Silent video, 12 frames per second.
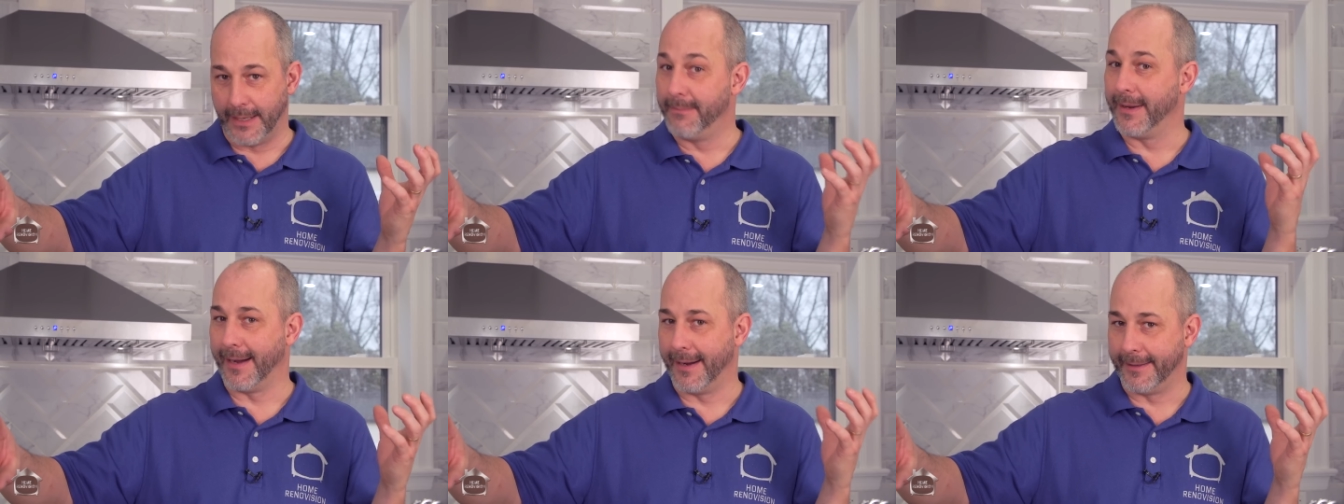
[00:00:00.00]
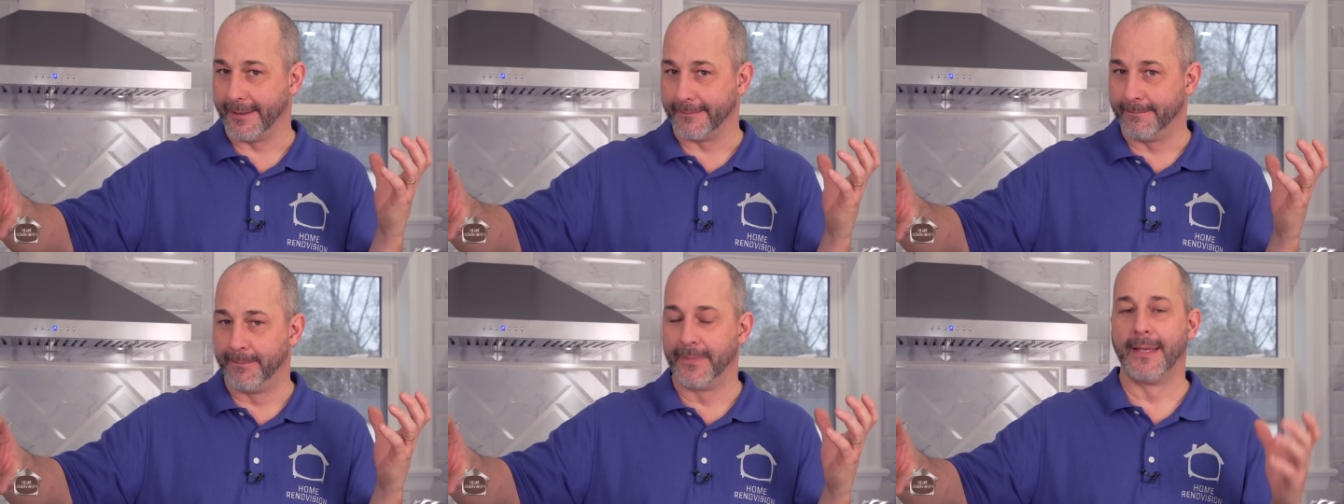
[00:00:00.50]
in behind it.
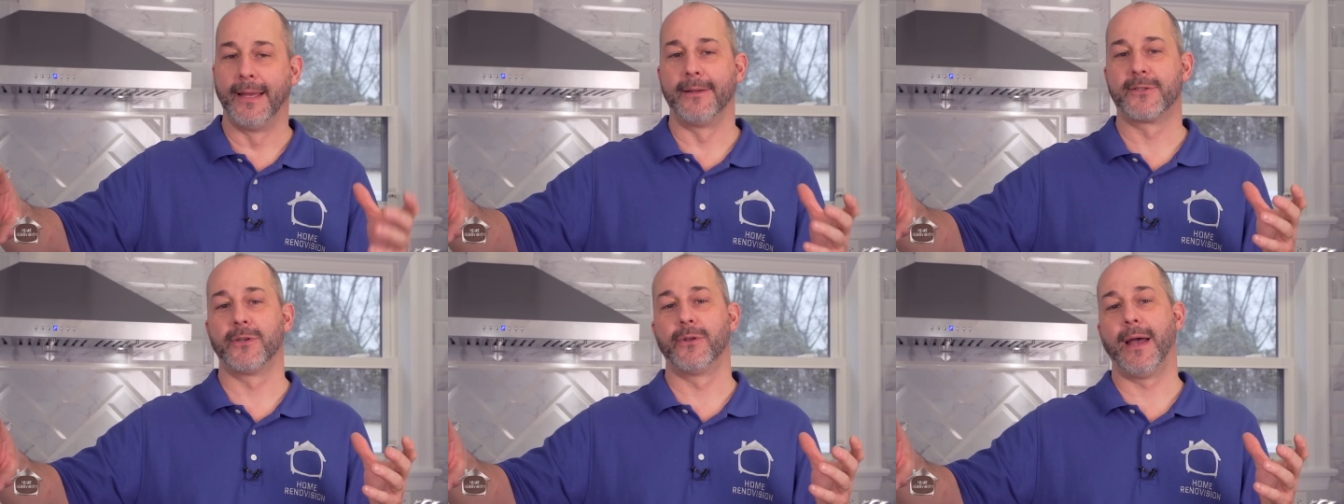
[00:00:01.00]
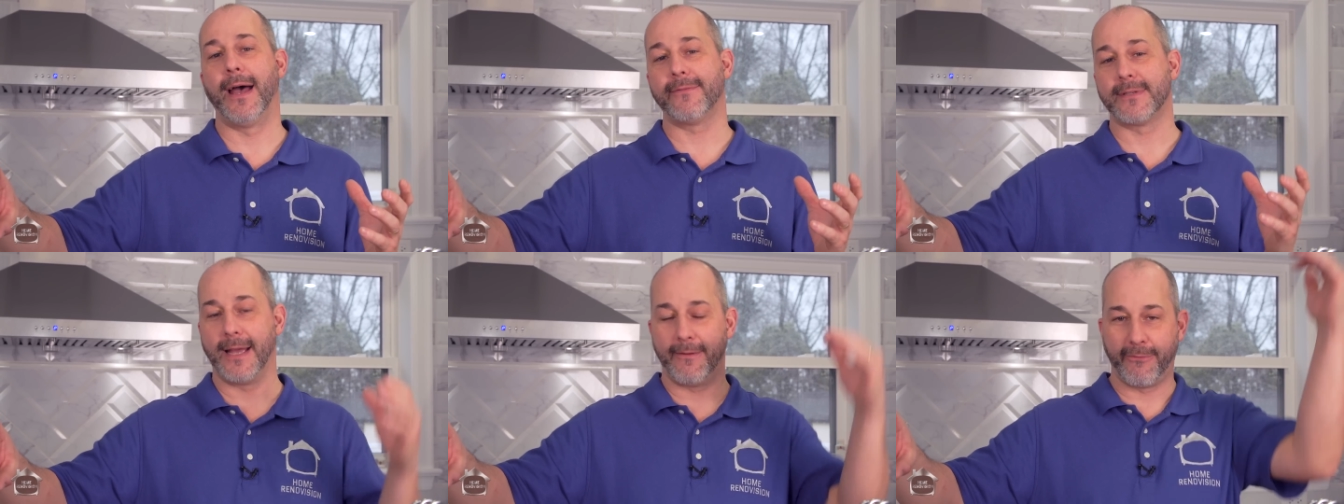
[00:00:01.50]
And so you
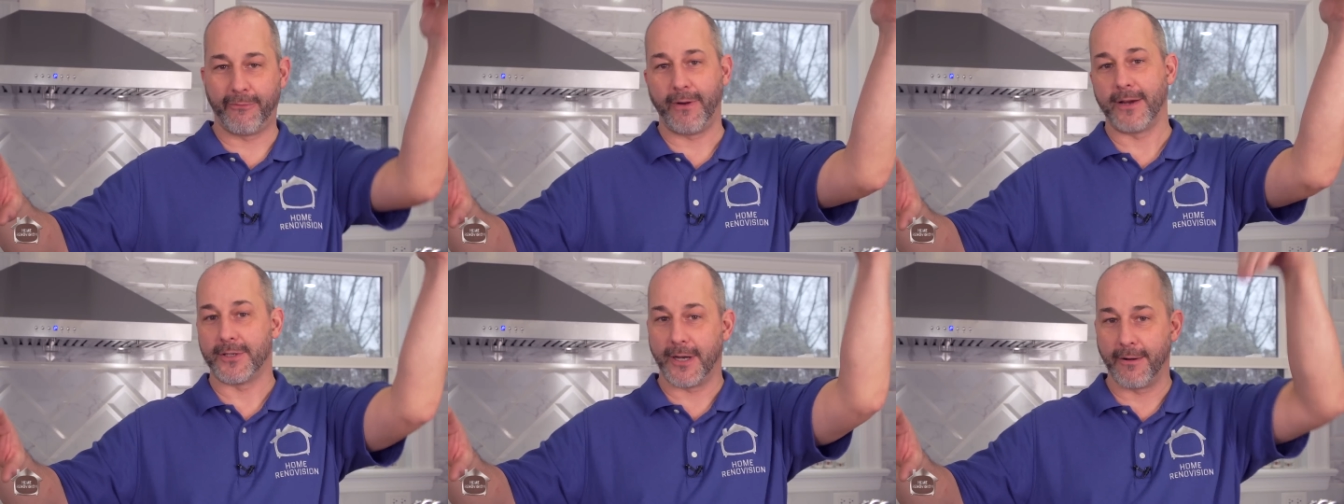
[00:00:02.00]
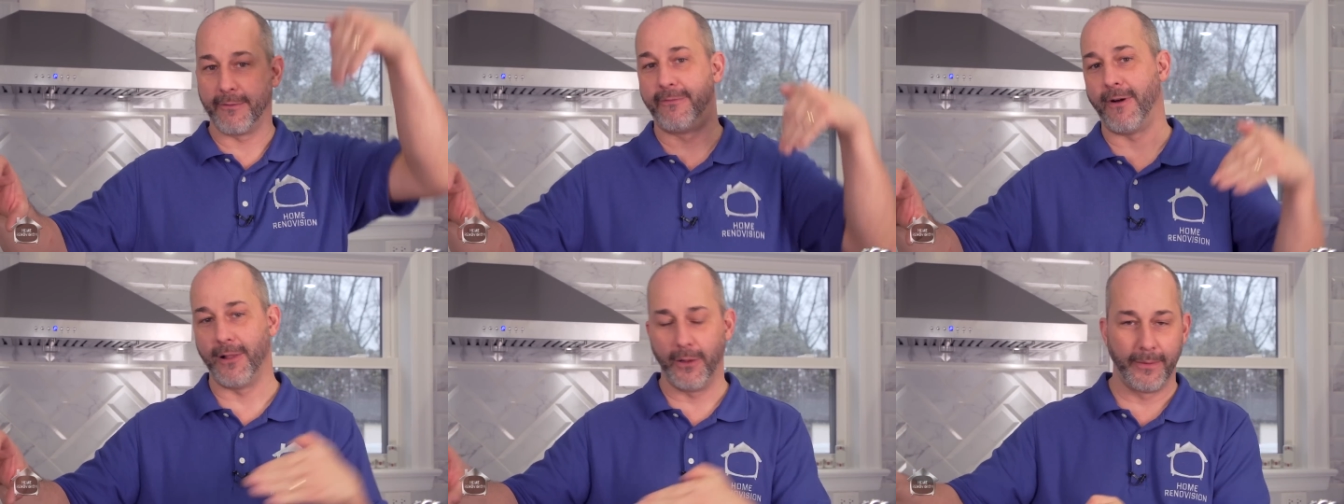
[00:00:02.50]
have to have fresh air
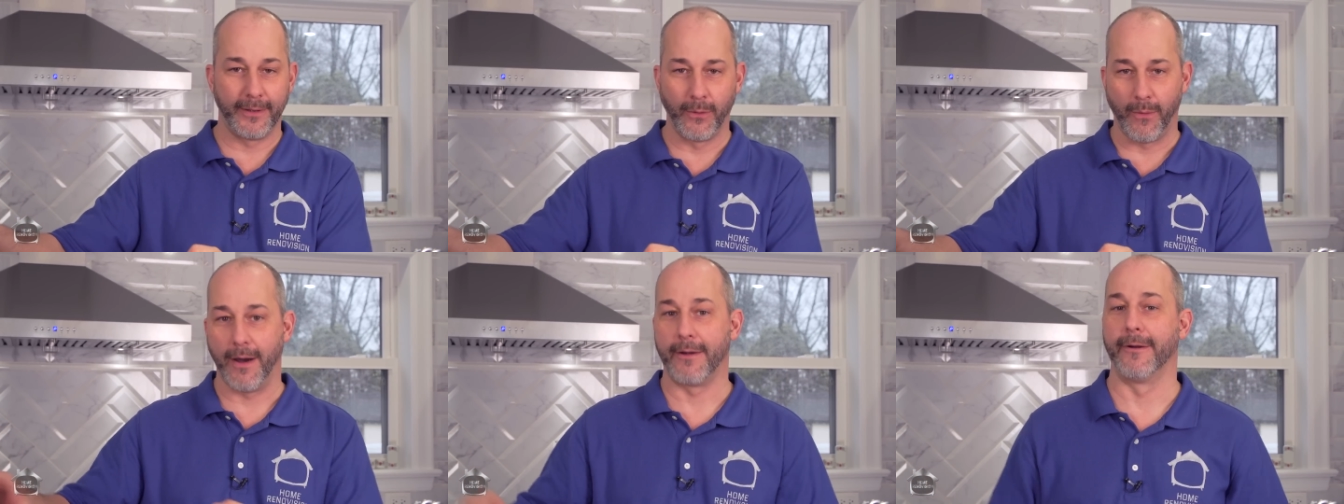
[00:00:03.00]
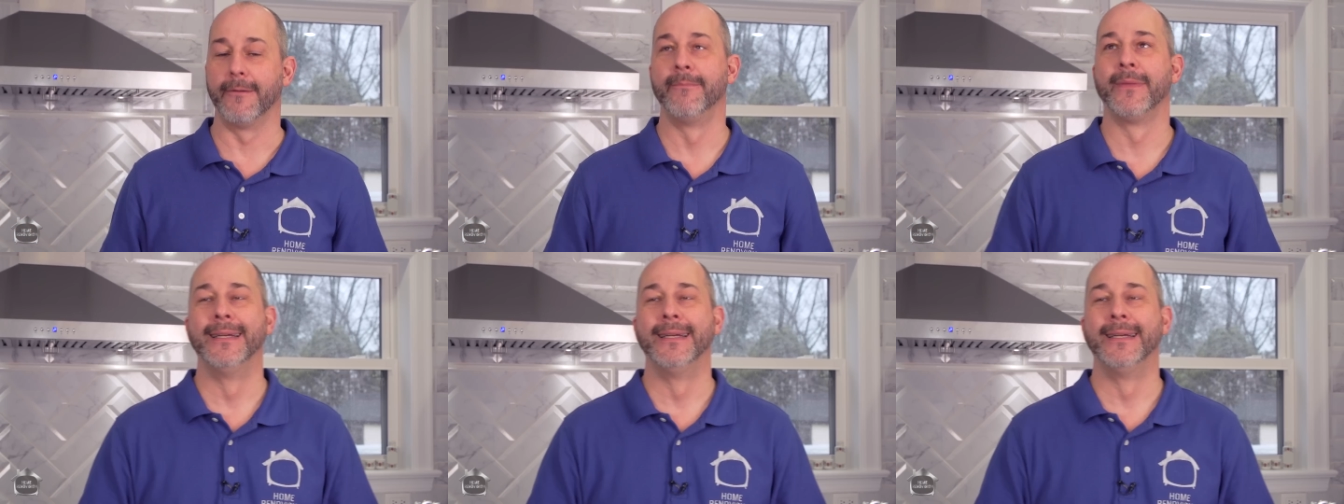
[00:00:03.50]
following the water.